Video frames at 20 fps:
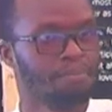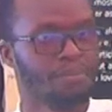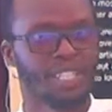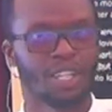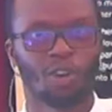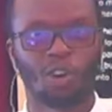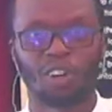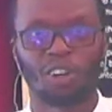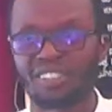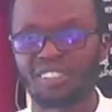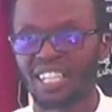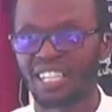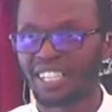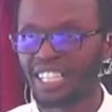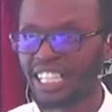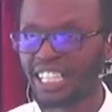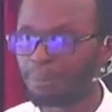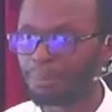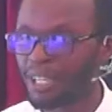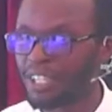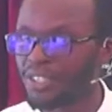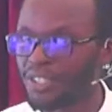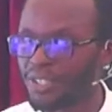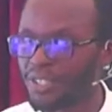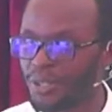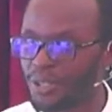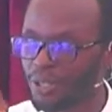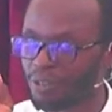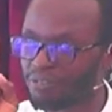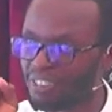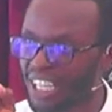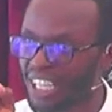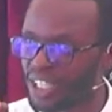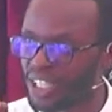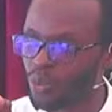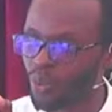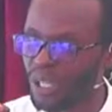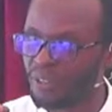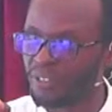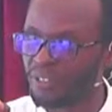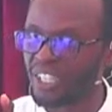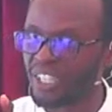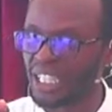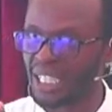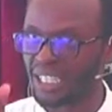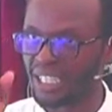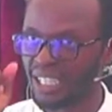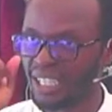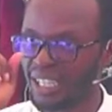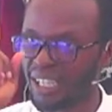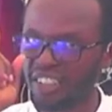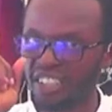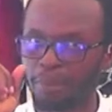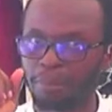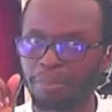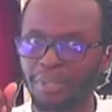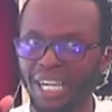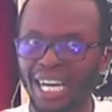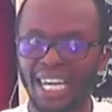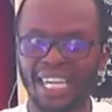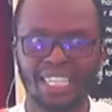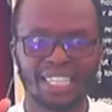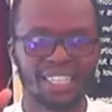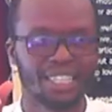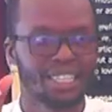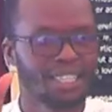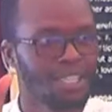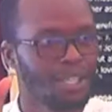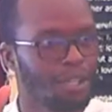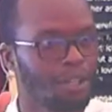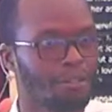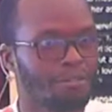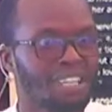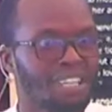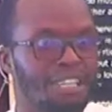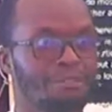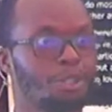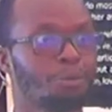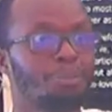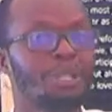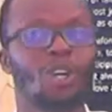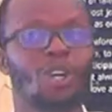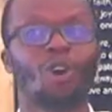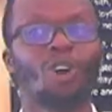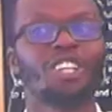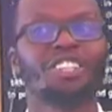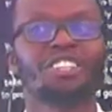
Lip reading: Constantly in pursuit of that one thing, the pride of life, to be called